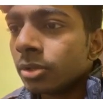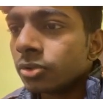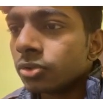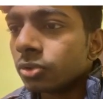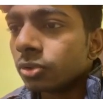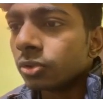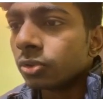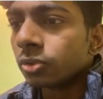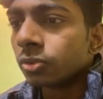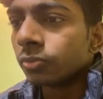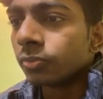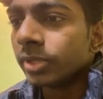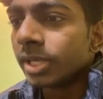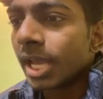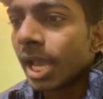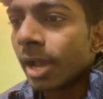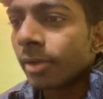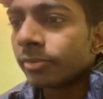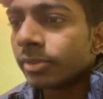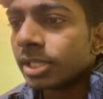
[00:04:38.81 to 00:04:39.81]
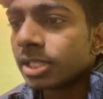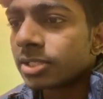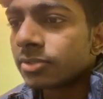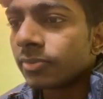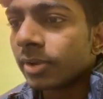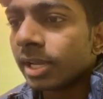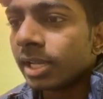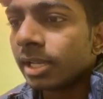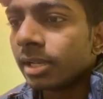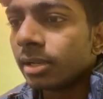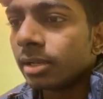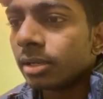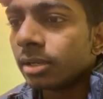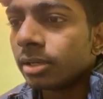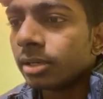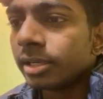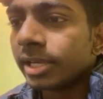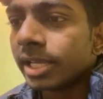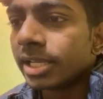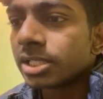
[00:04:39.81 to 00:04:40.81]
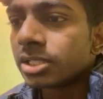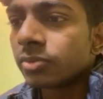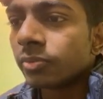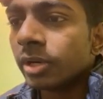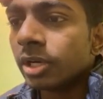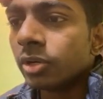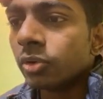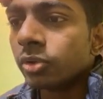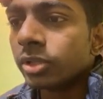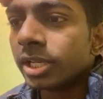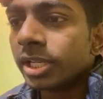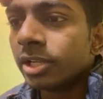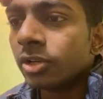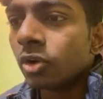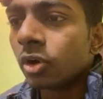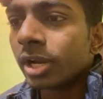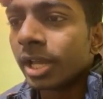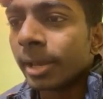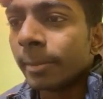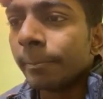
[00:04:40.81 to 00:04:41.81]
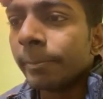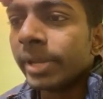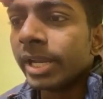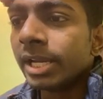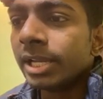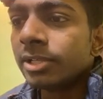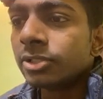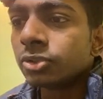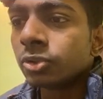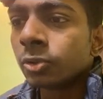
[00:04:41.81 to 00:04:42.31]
So we have this file test123.mpd.